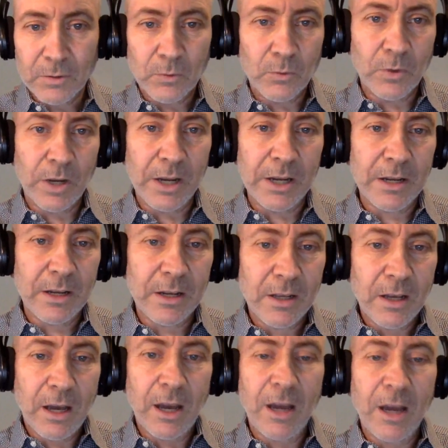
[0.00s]
right?
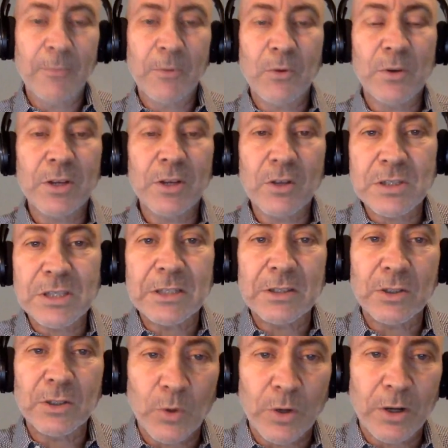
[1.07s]
I'm going to go see a
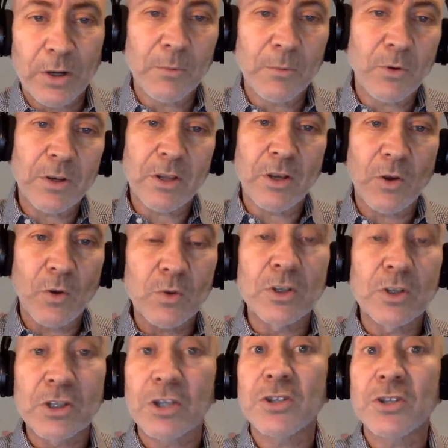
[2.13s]
lawyer. I'm going to
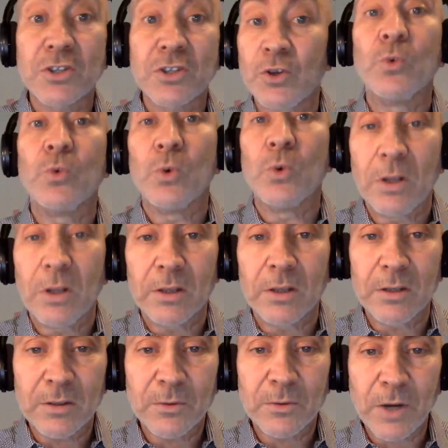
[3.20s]
go to school,
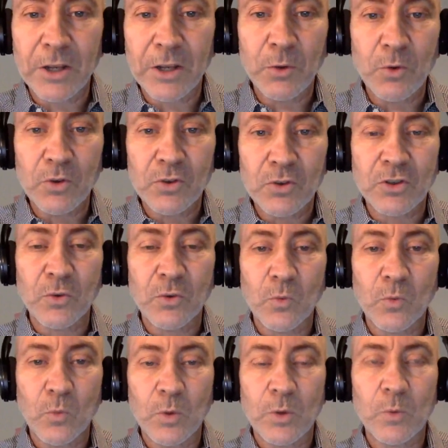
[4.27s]
right? So
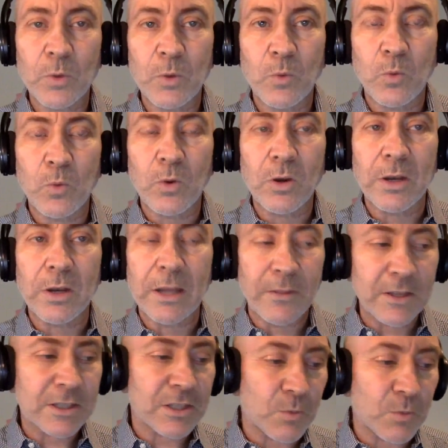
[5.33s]
what we want, and
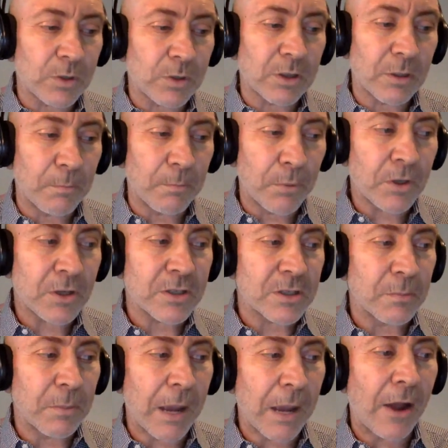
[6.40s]
this is what the book is
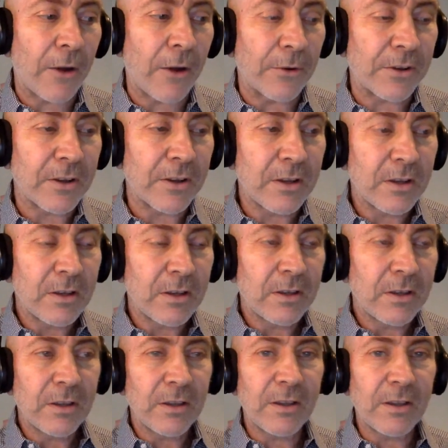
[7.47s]
about,
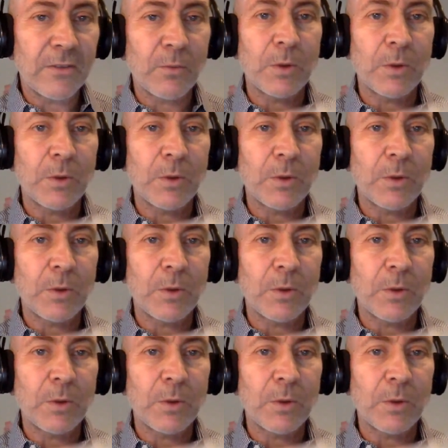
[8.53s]
is we